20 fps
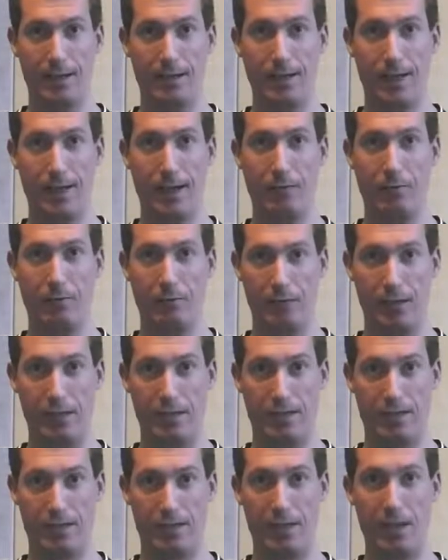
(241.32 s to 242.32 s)
his health
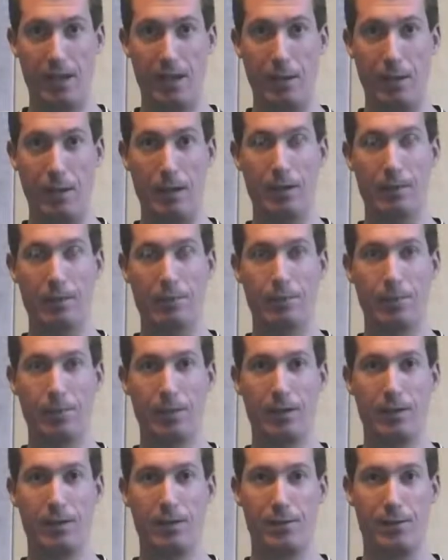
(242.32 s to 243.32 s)
risk is lower
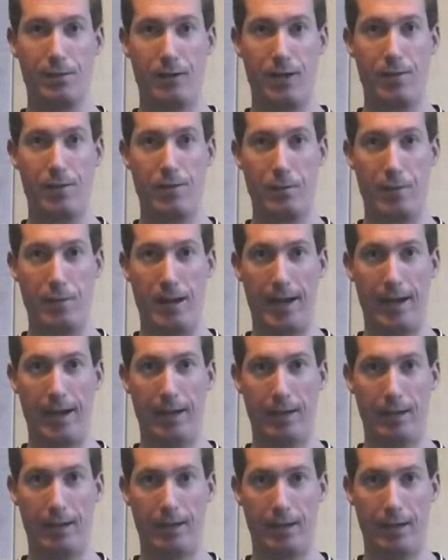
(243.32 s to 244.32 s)
than another man
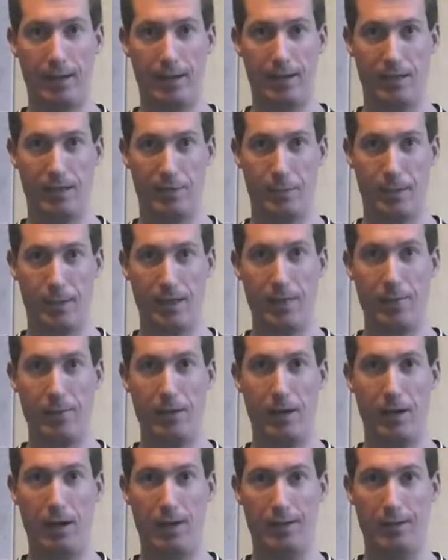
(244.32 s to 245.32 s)
that has a
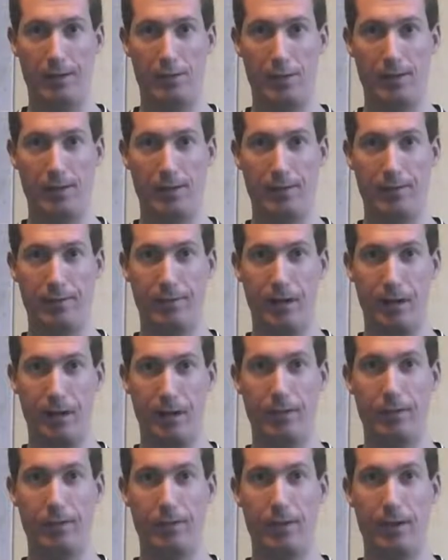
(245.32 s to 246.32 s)
BMI of
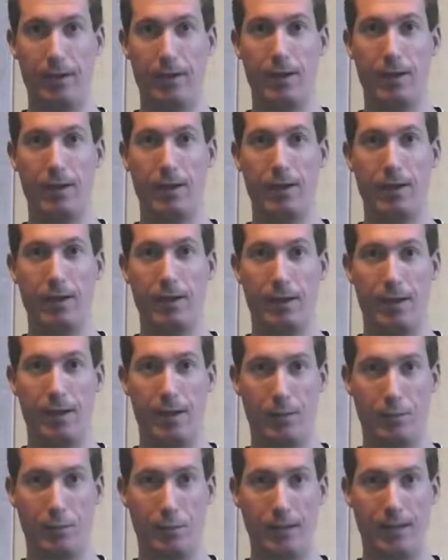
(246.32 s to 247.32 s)
25
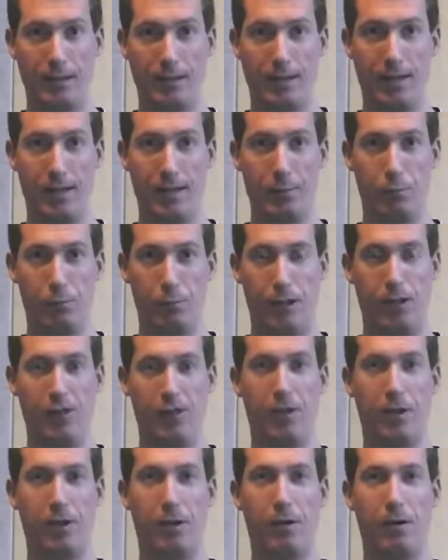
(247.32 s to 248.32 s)
and a waist to hip
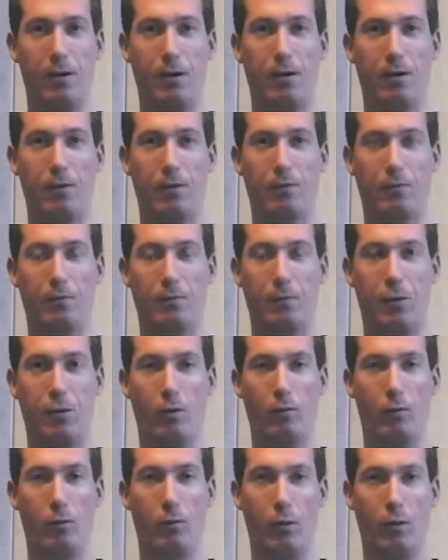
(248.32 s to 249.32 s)
ratio of
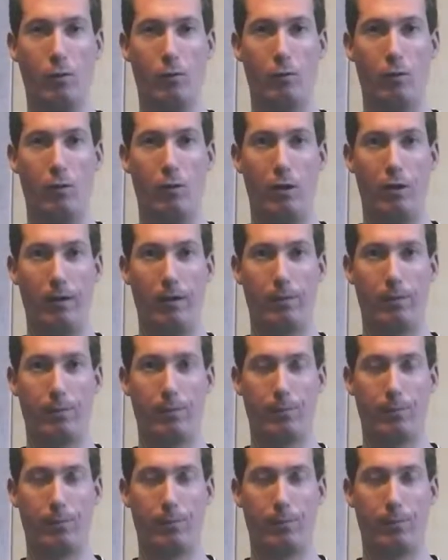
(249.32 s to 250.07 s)
1.1.